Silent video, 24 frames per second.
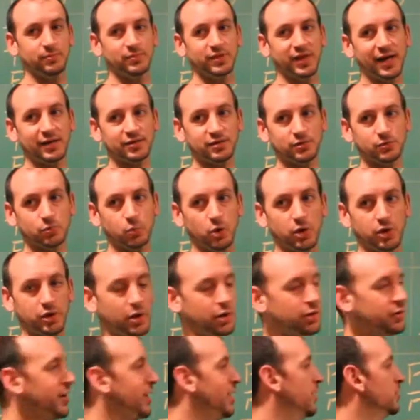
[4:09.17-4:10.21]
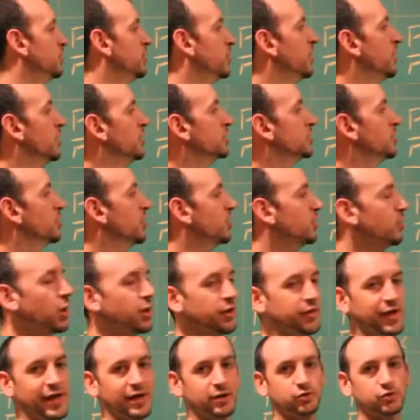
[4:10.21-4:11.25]
taxes would go down. So we call
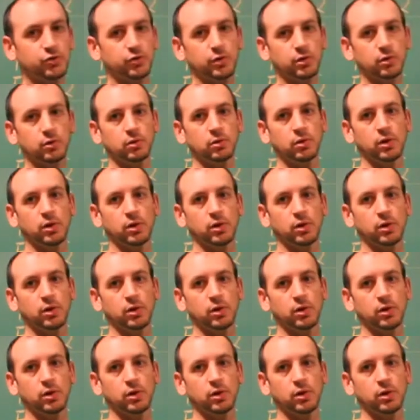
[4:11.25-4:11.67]
that true.